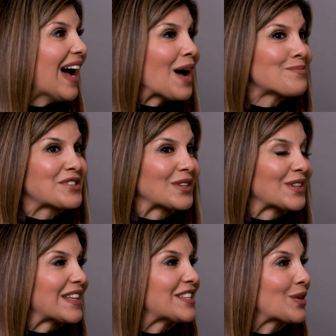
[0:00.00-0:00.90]

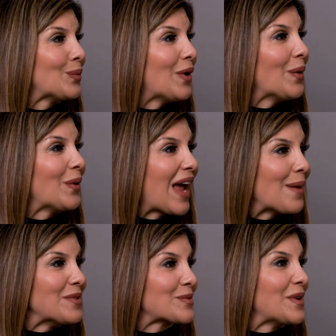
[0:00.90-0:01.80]
Absolutely. So what
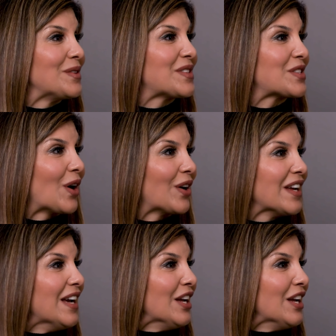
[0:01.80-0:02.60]
happens when you start